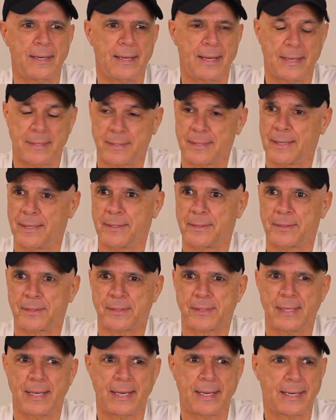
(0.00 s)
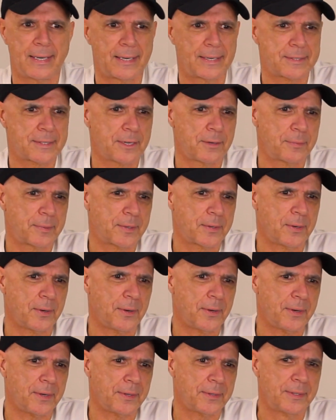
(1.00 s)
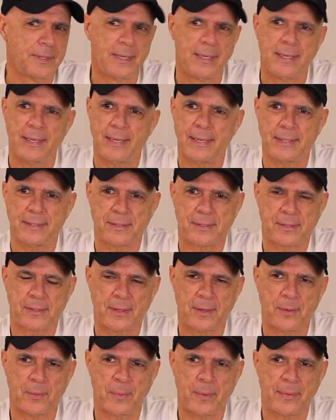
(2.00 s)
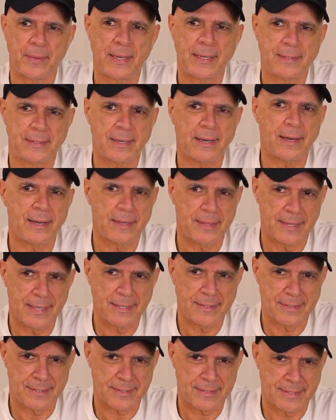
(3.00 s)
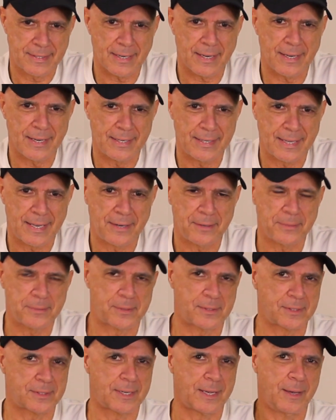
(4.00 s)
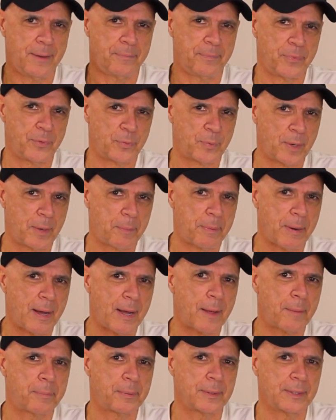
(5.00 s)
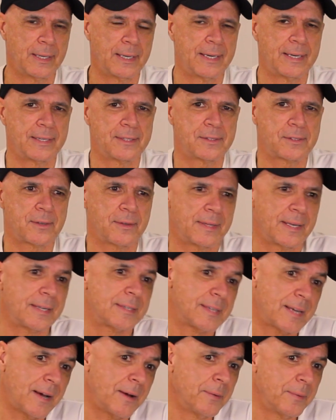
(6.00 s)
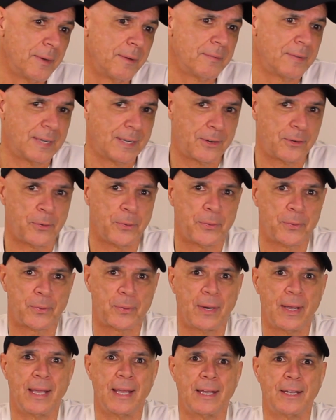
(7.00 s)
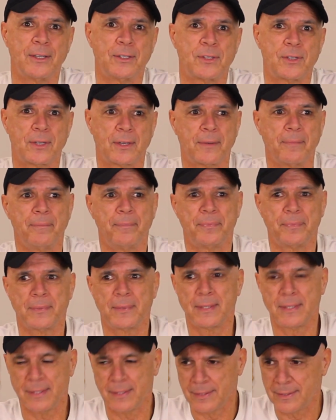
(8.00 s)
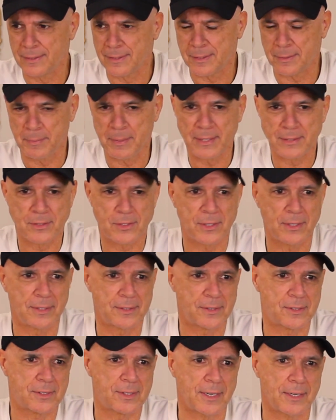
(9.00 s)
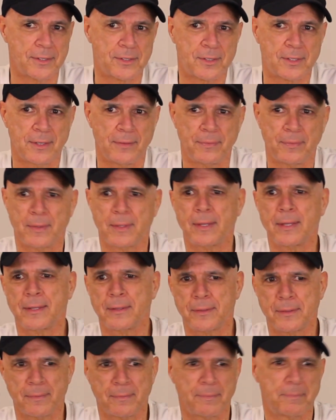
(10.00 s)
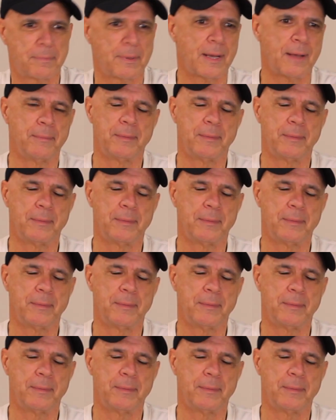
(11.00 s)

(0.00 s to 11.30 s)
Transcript: as I understand it, as I recall. And so when they die, they just die. They don't just keep repopulating. And so that's how even in older age, dementia and such. And I